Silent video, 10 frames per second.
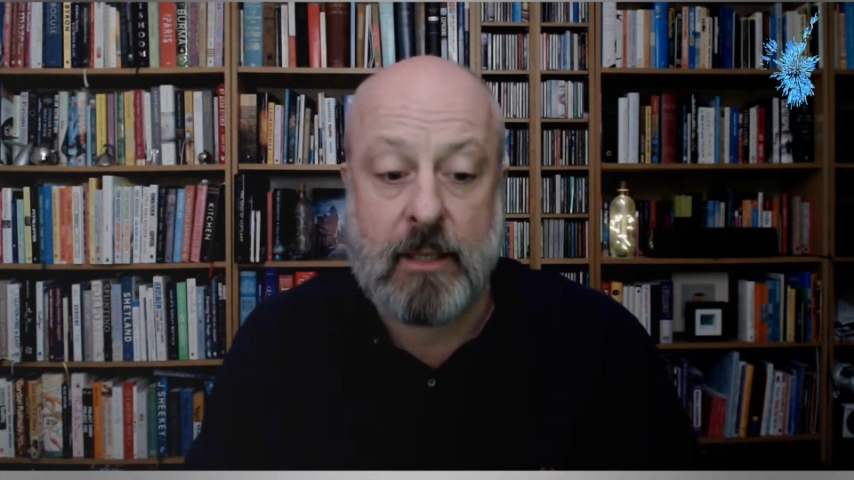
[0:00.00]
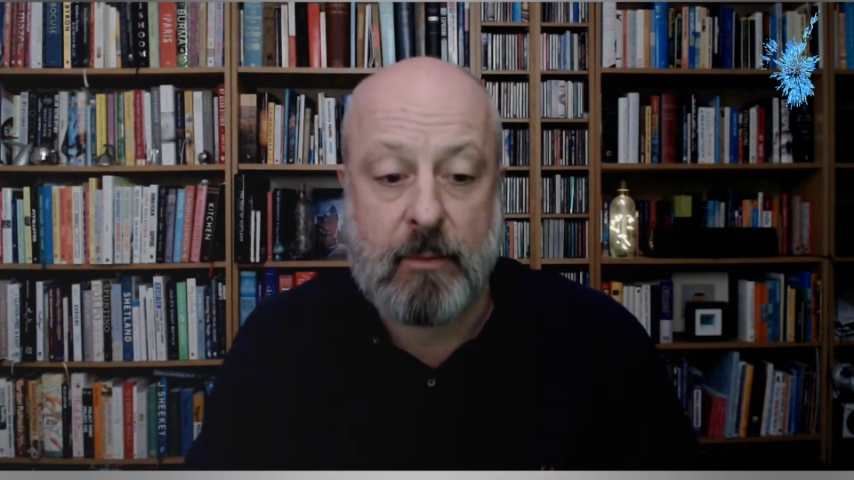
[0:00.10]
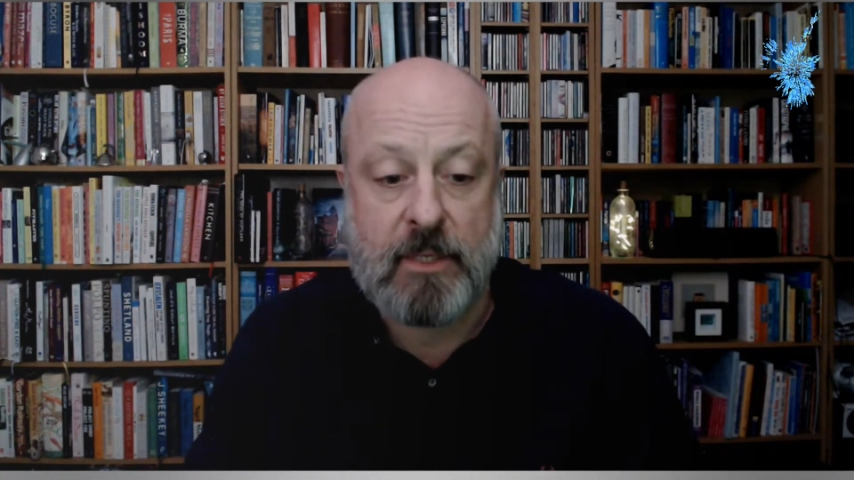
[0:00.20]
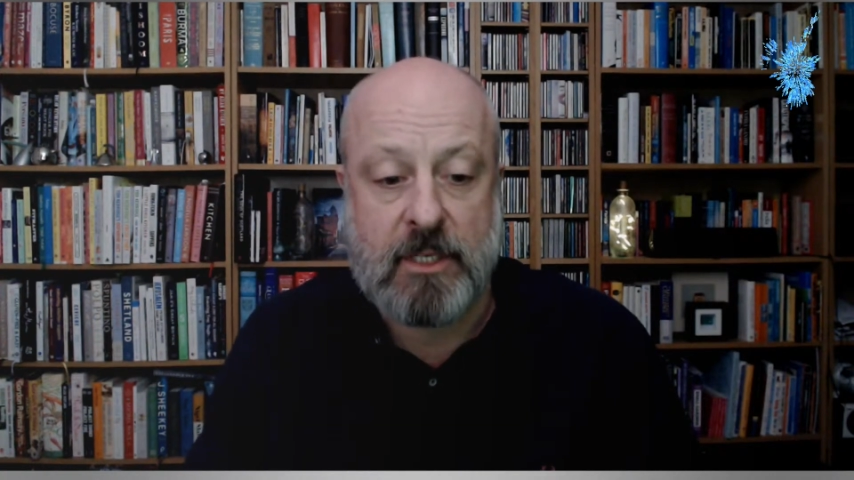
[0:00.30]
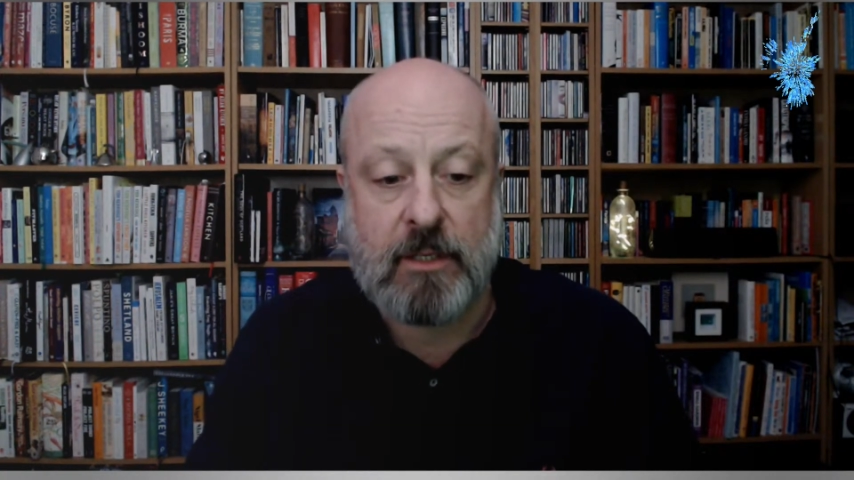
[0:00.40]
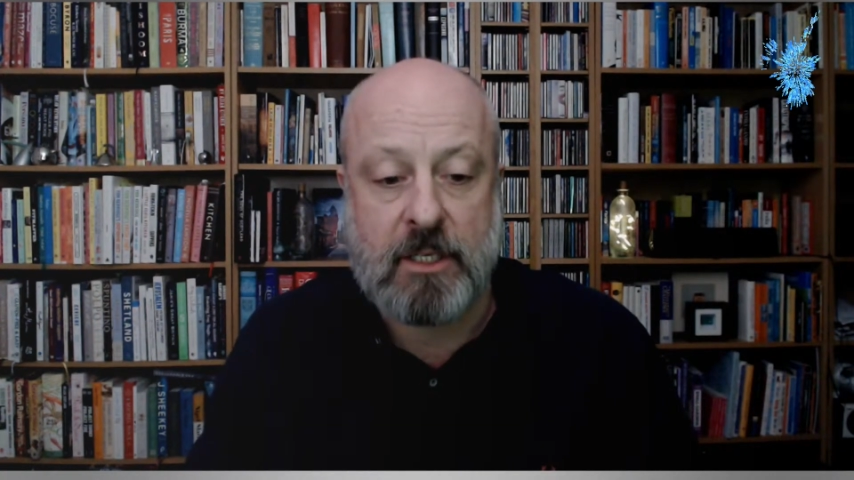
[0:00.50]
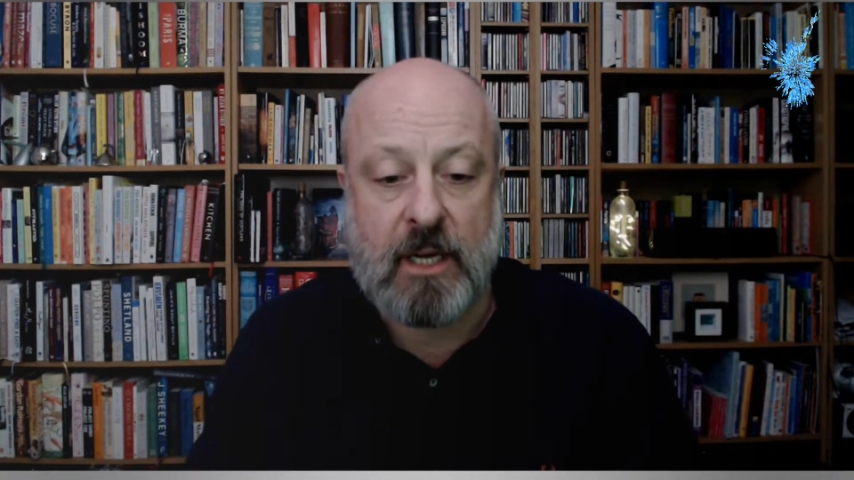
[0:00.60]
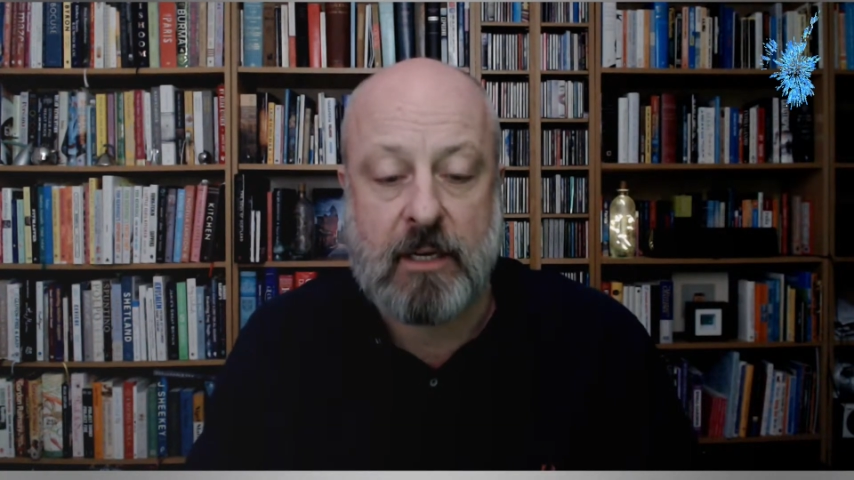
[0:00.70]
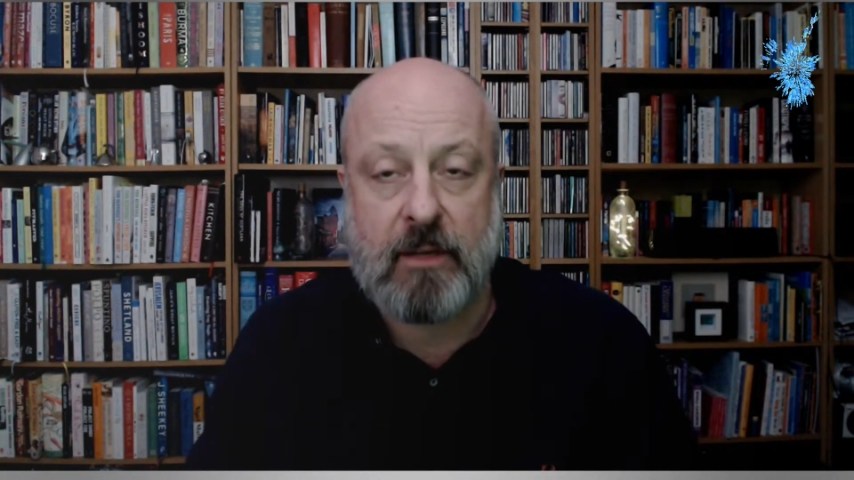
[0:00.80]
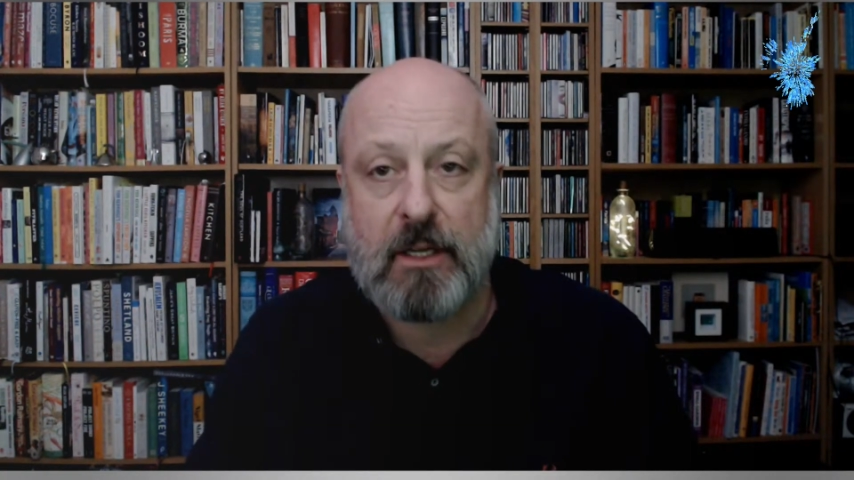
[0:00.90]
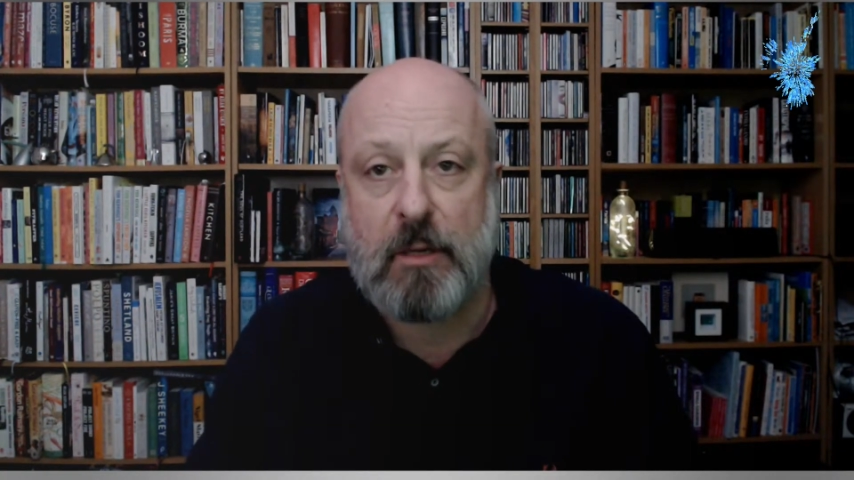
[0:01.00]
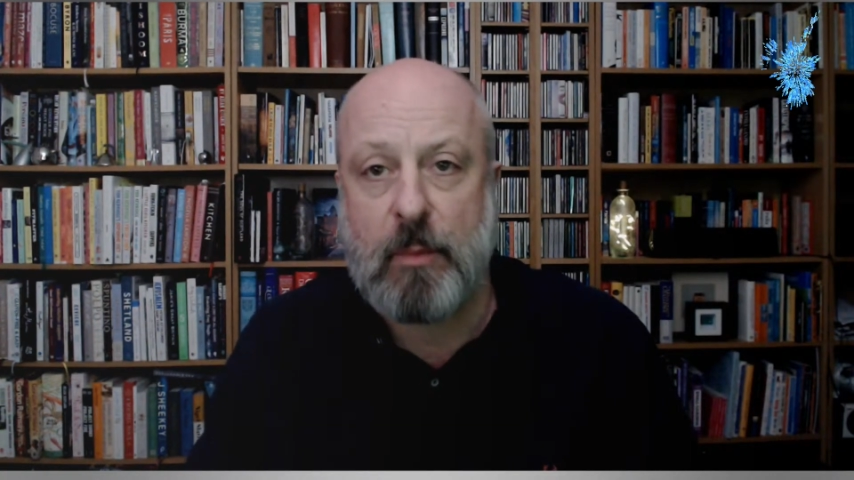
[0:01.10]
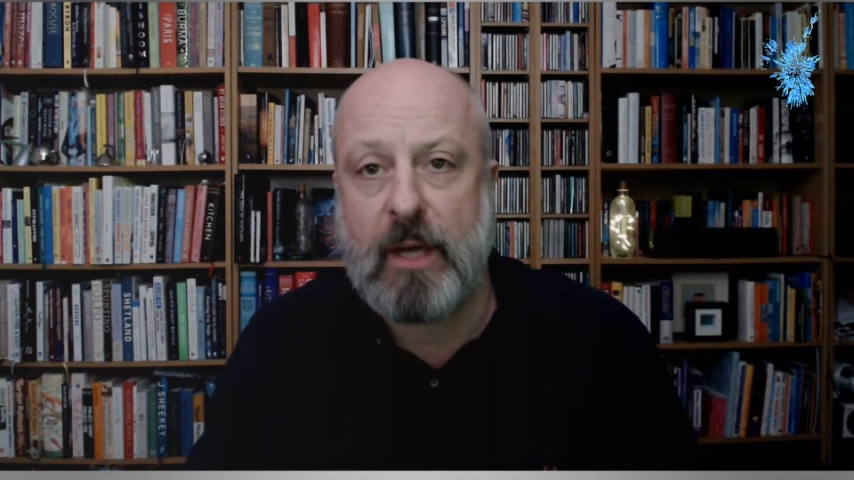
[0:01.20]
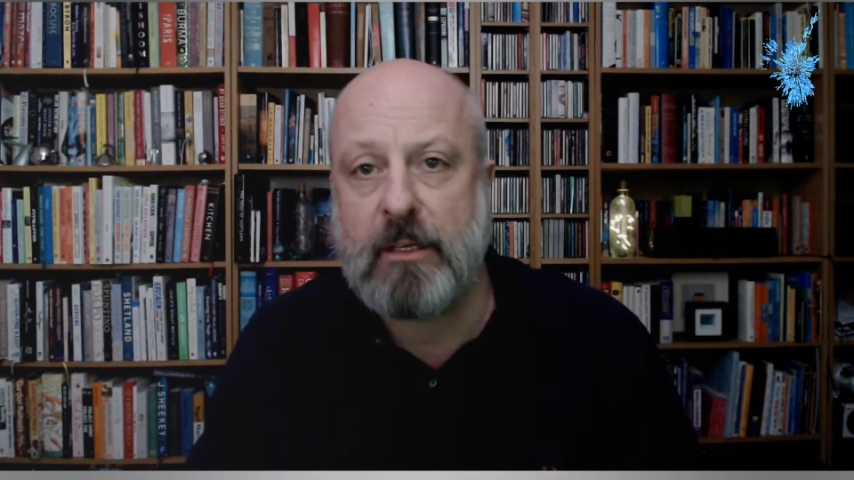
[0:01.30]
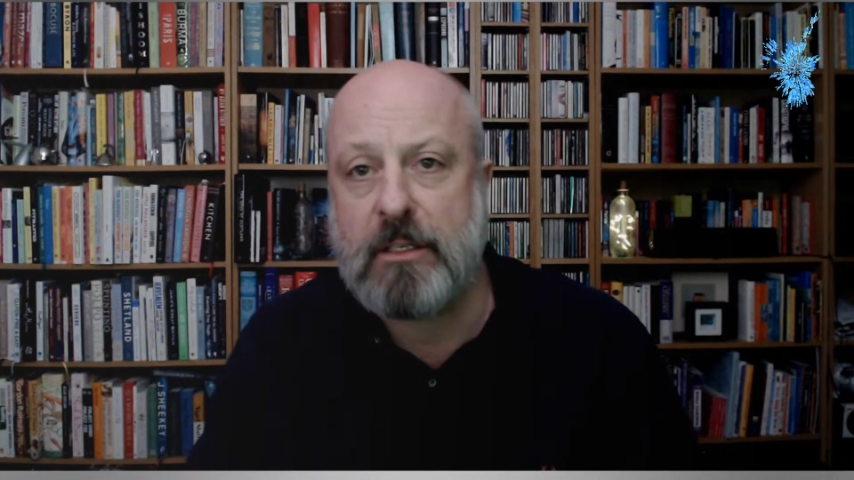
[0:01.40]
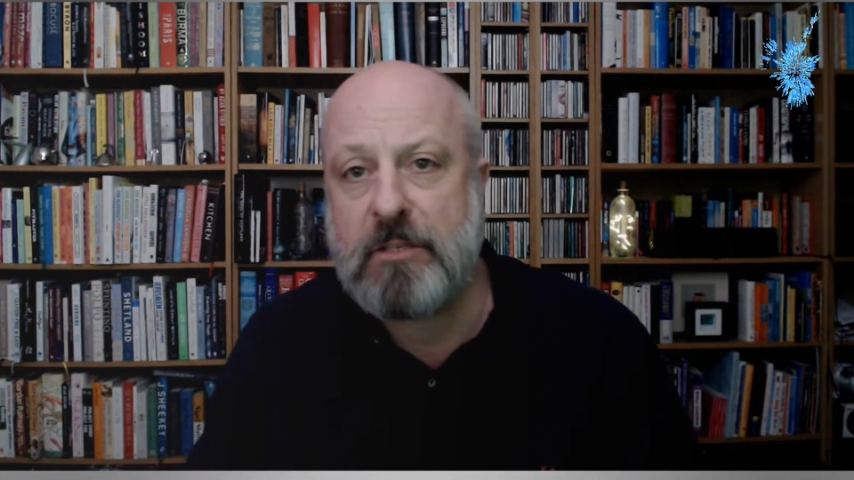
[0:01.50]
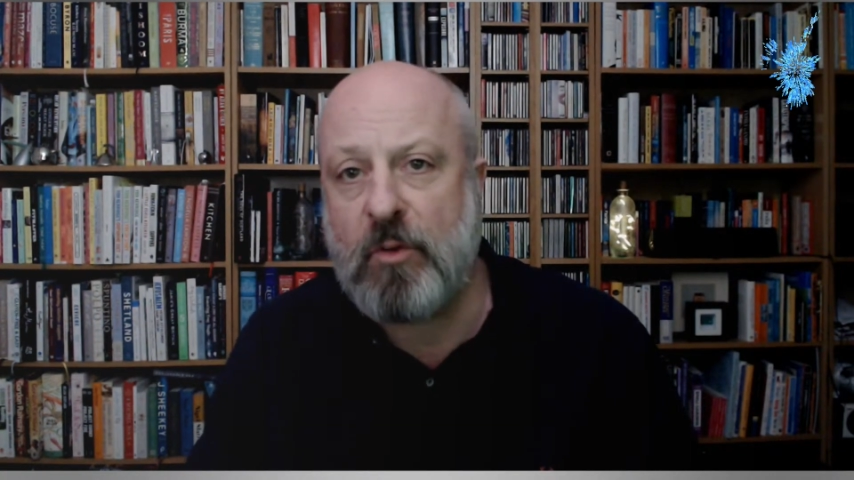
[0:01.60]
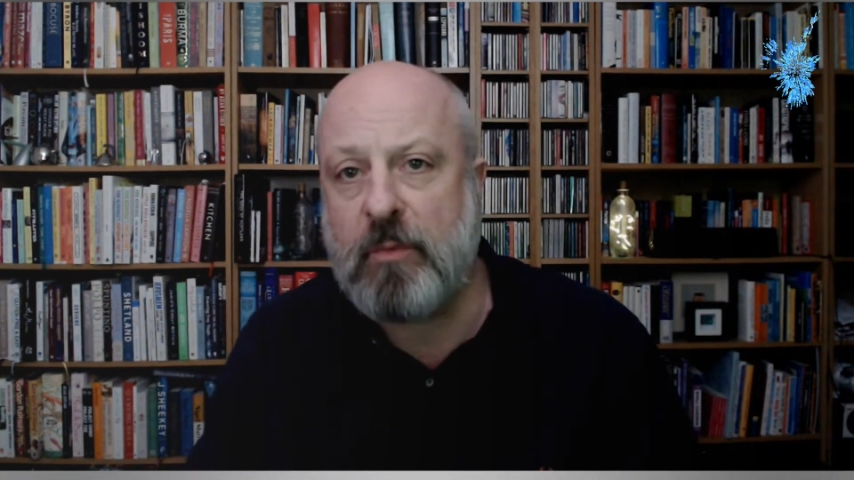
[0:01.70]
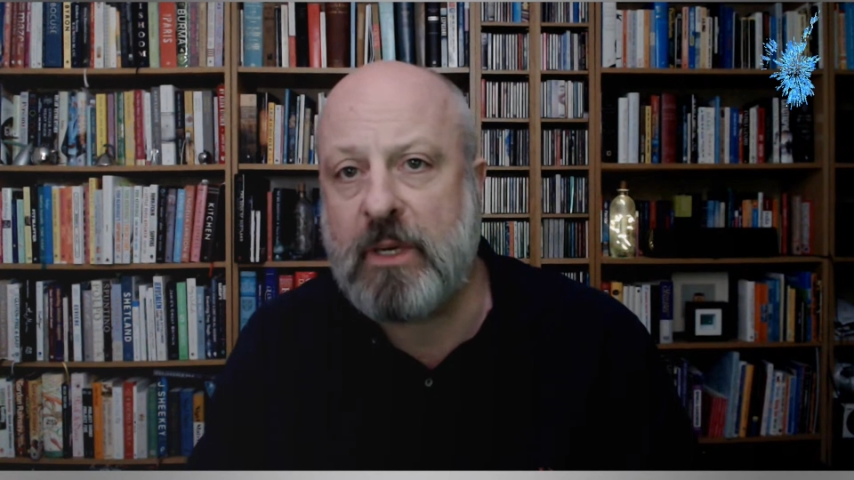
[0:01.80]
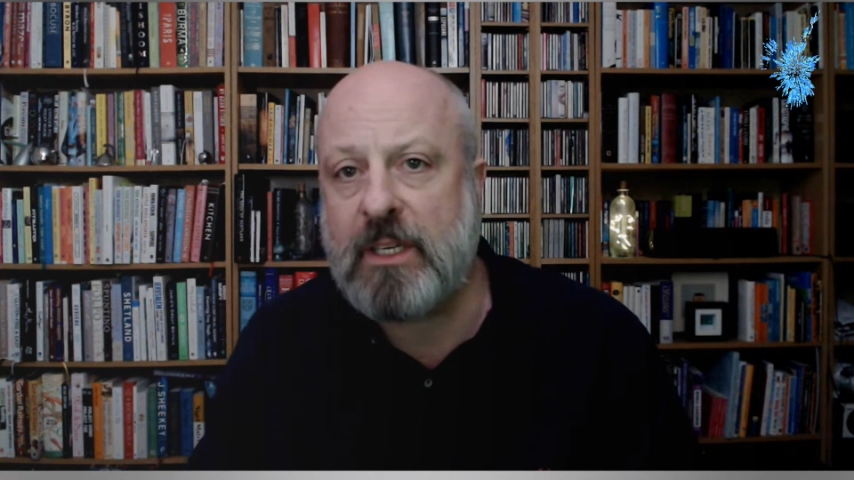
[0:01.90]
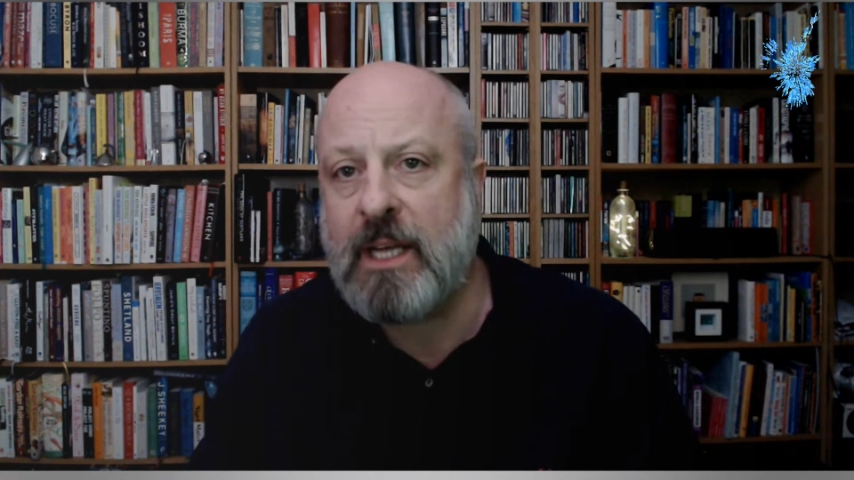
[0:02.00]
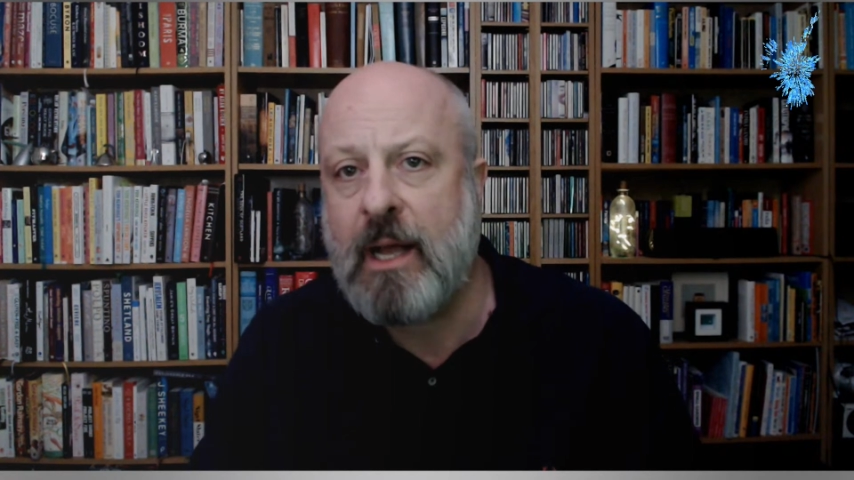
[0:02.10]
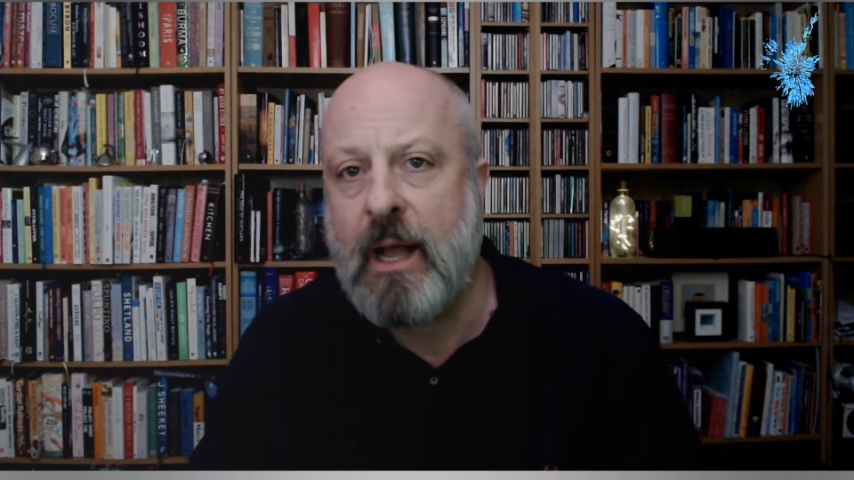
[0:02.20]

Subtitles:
time is on the side of the independence movement.